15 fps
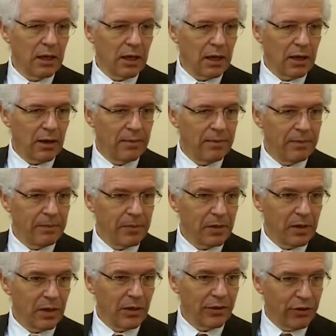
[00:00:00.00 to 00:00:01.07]
Um,
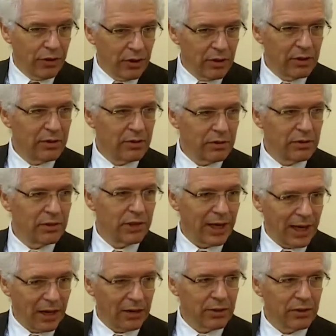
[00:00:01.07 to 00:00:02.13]
a third
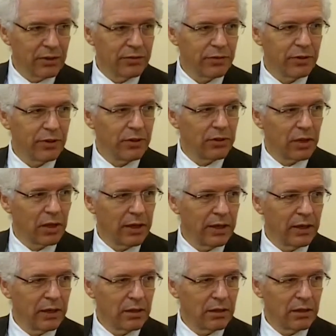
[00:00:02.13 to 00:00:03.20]
challenge for
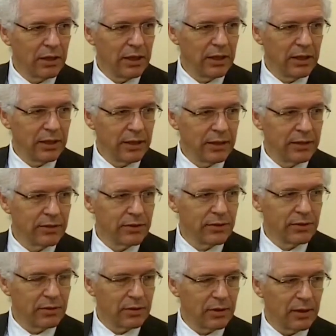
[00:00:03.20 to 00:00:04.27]
nuclear
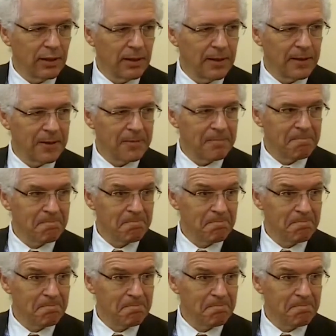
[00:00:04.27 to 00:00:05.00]
is uh,